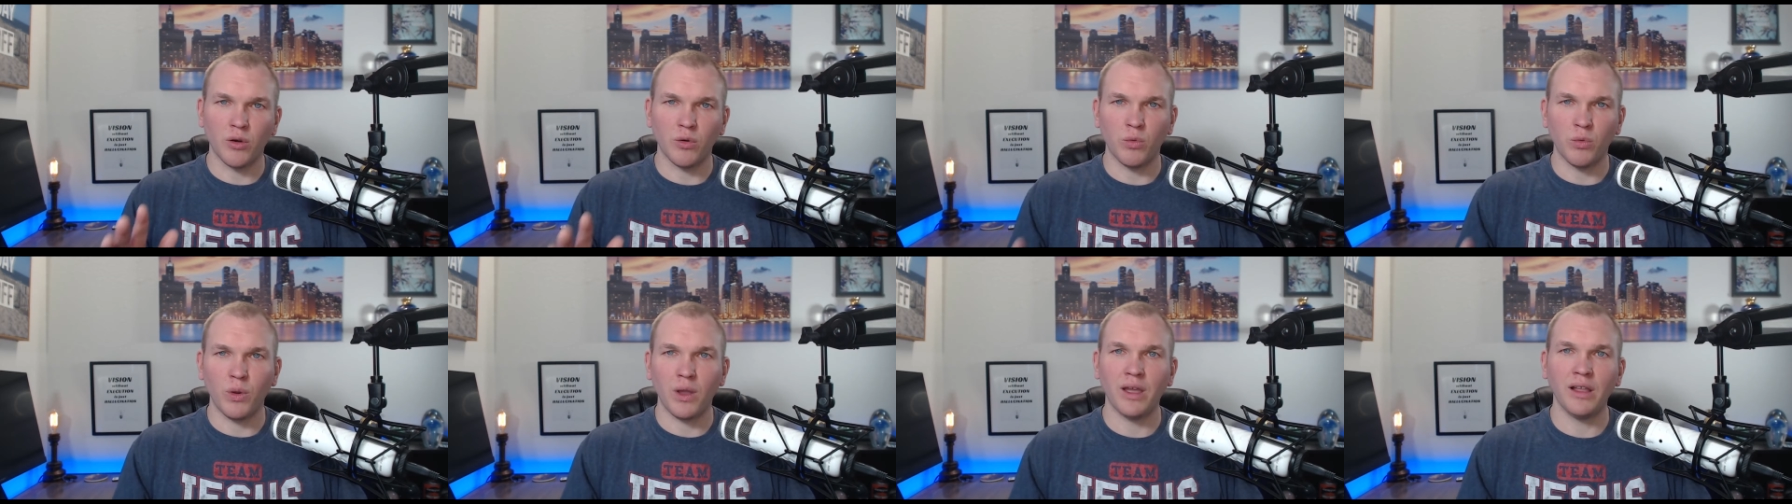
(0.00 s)

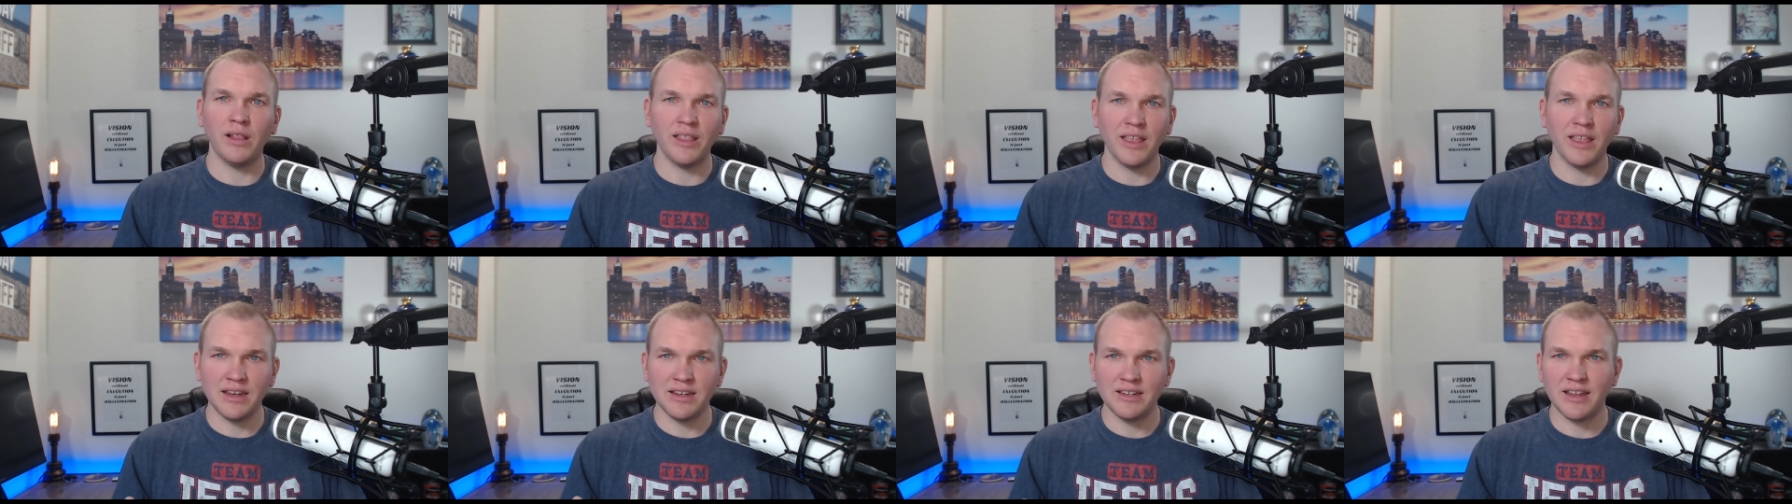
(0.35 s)

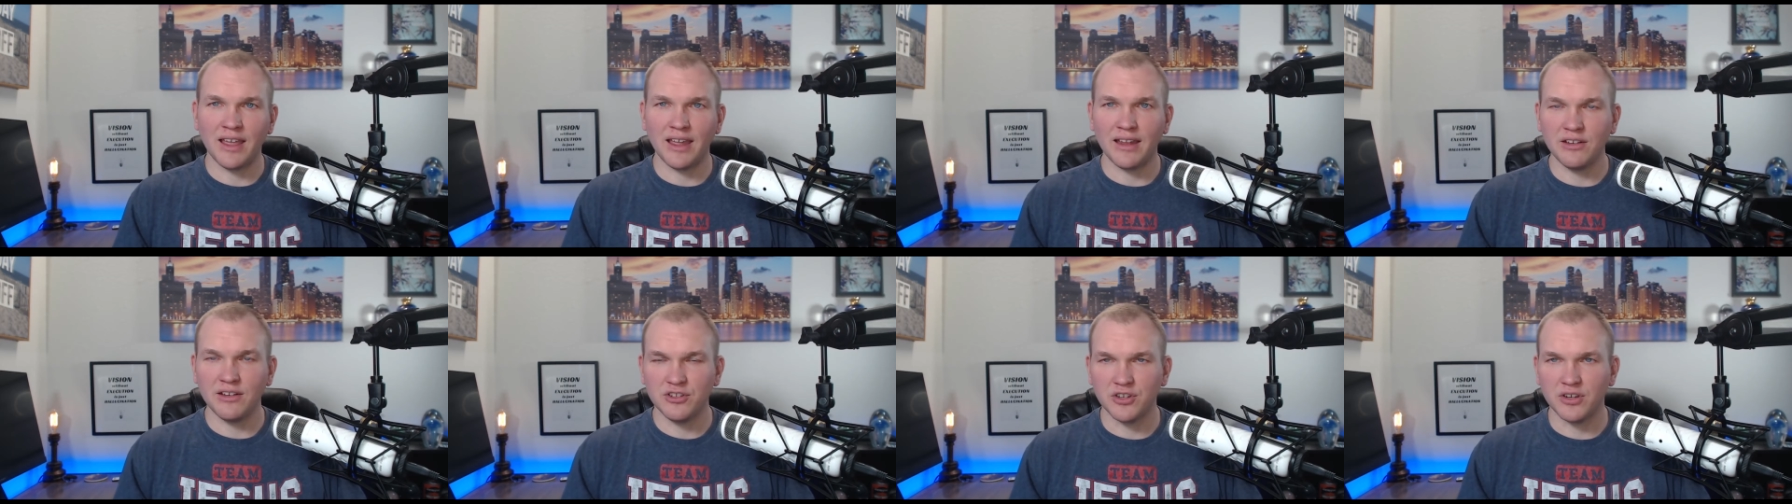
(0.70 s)

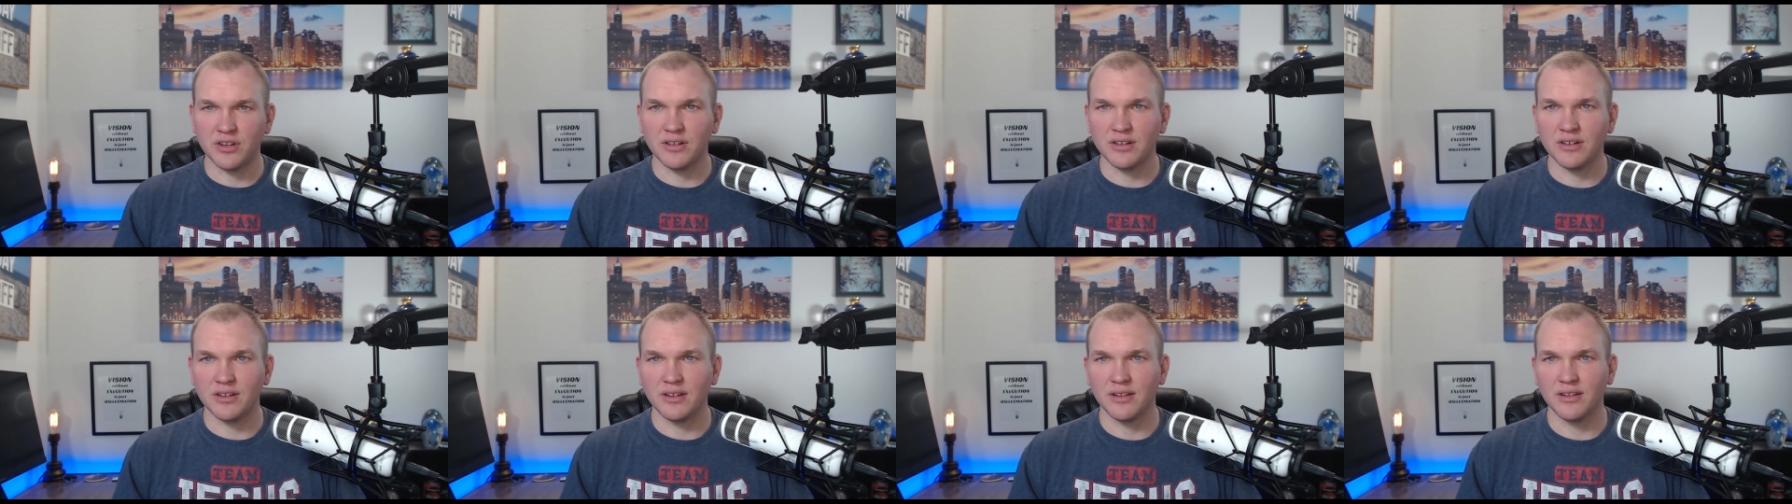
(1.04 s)

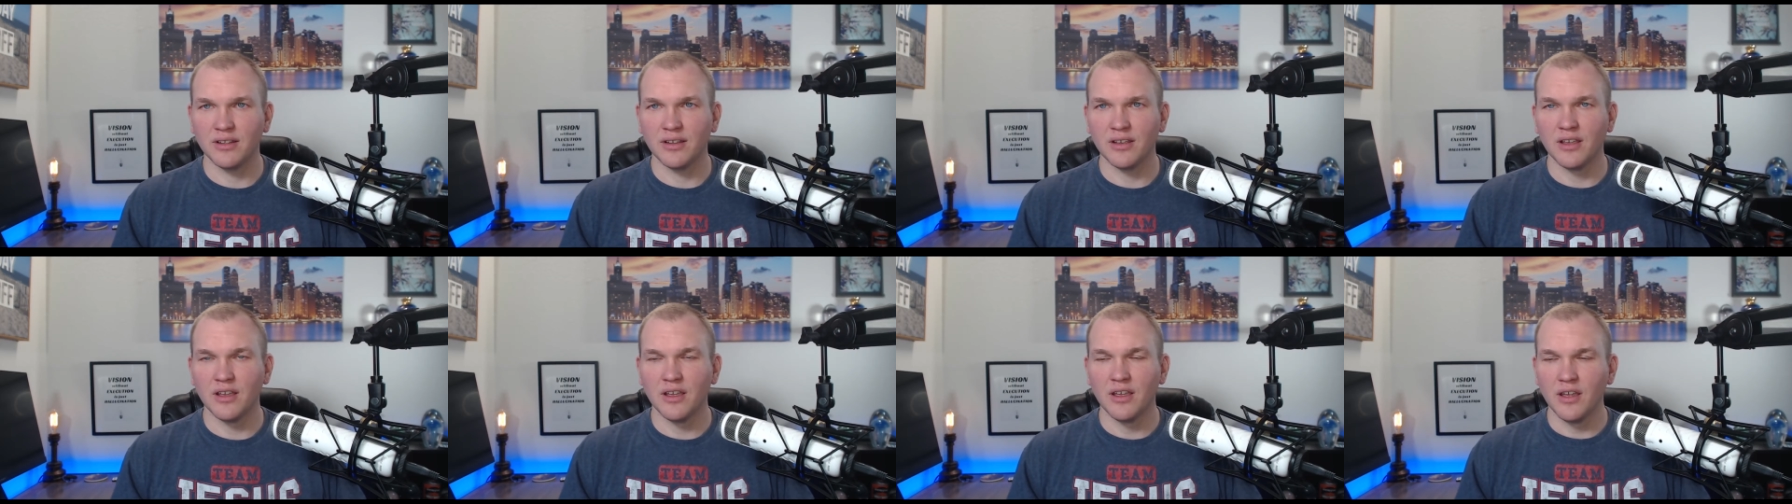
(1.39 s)
well-intentioned.
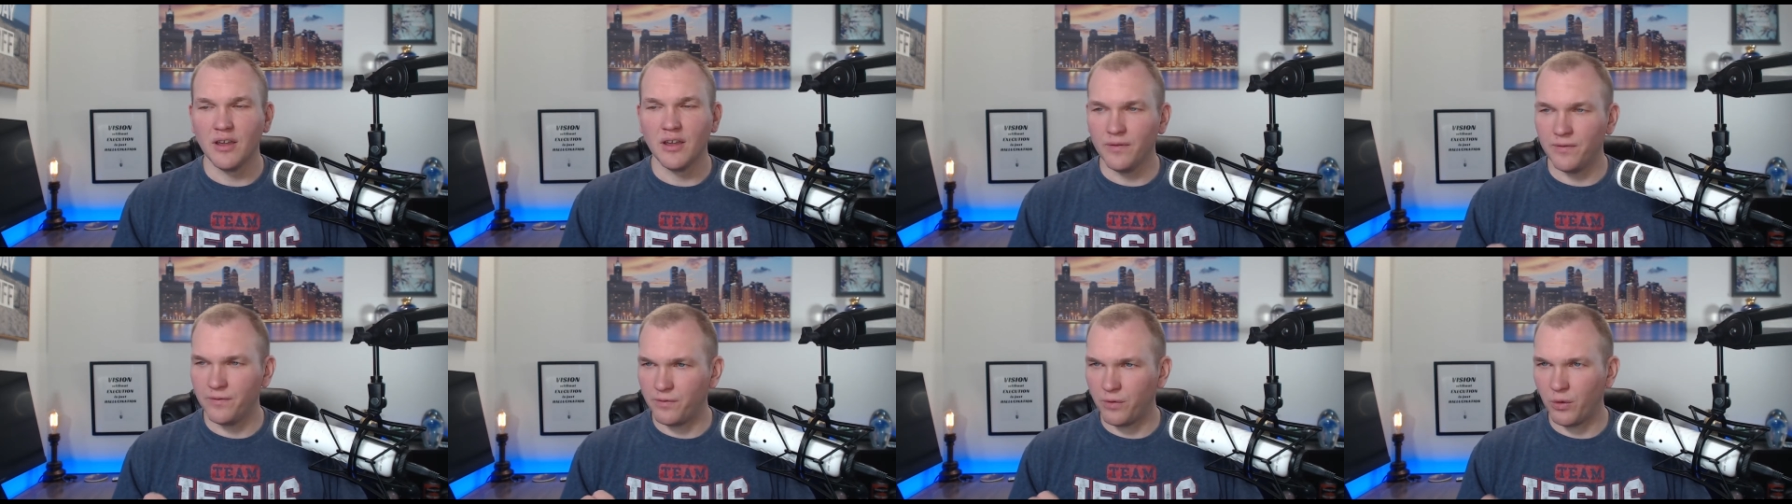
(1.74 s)

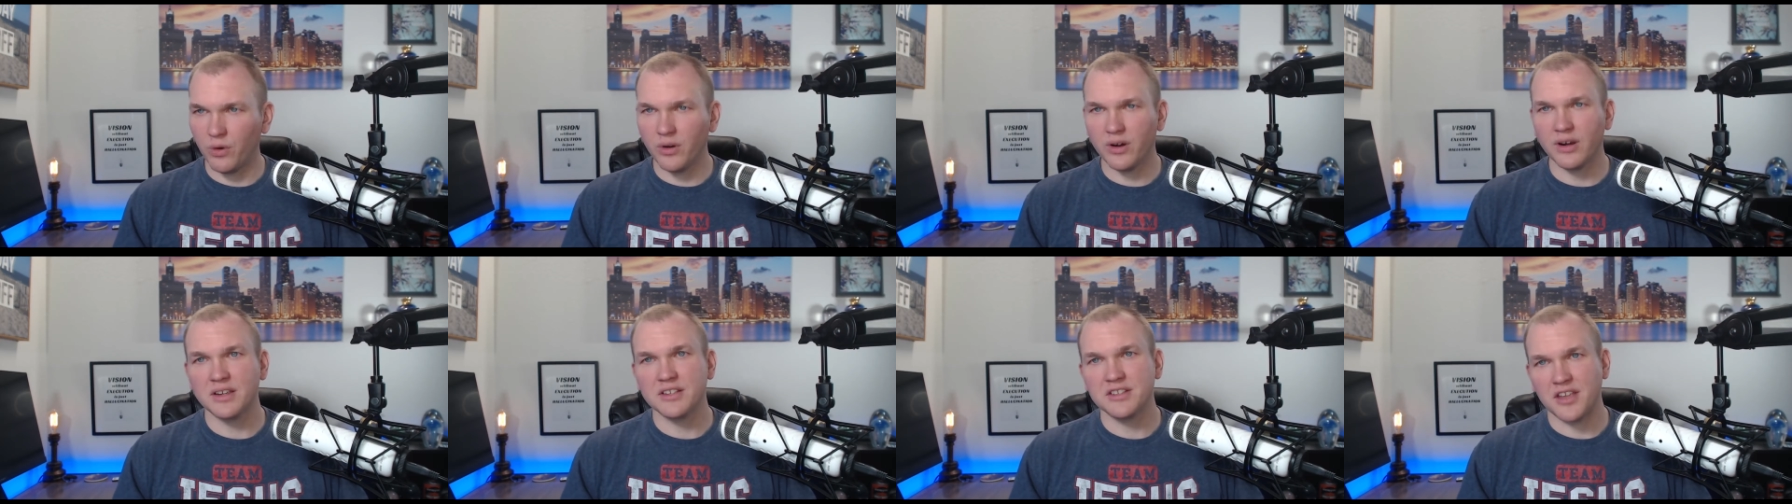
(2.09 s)

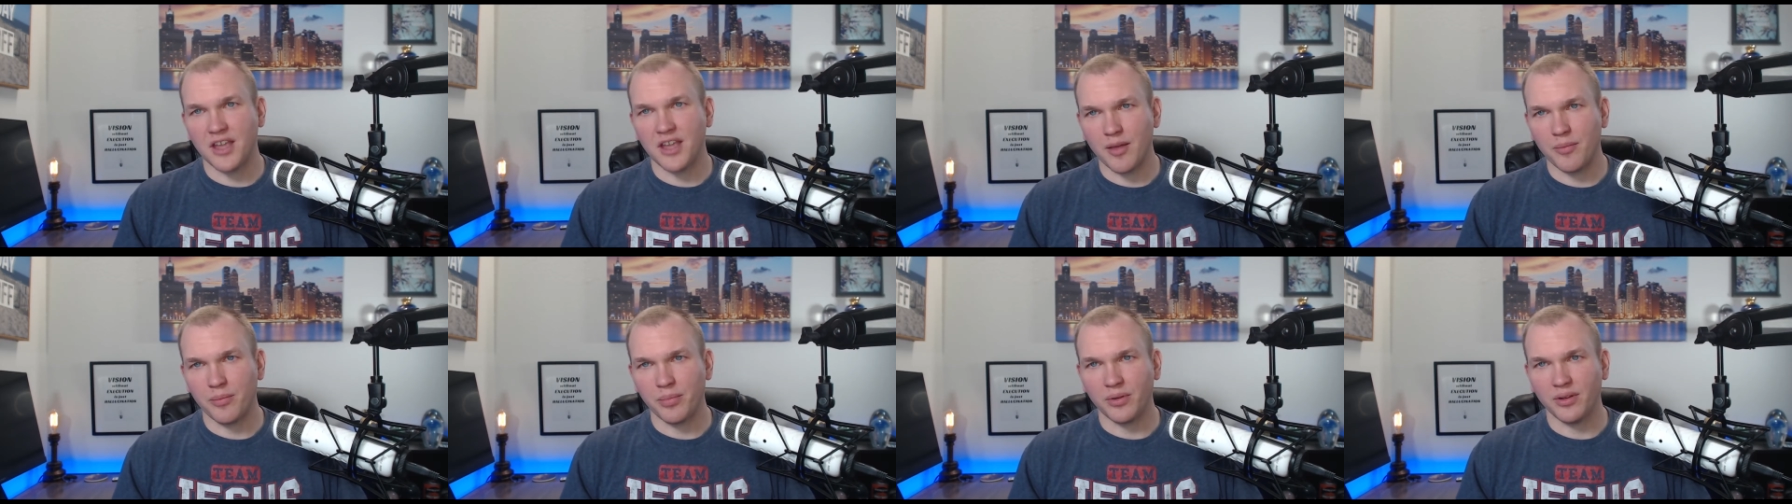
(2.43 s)
For
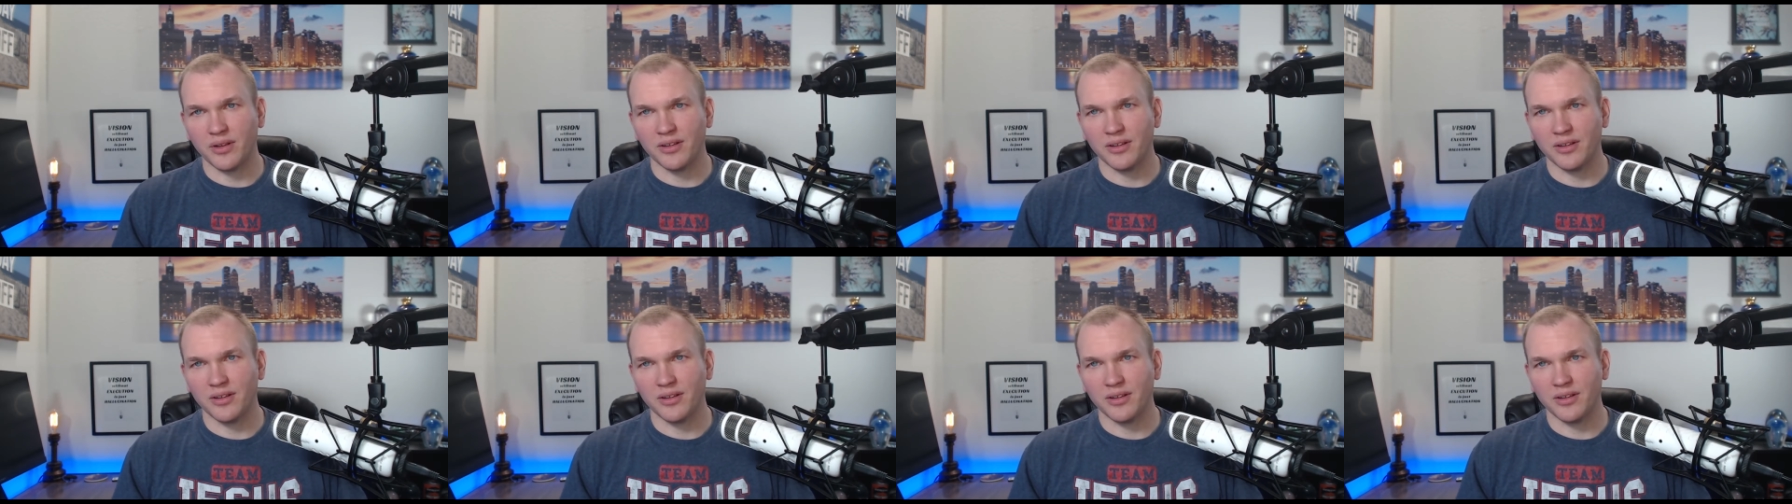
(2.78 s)
example,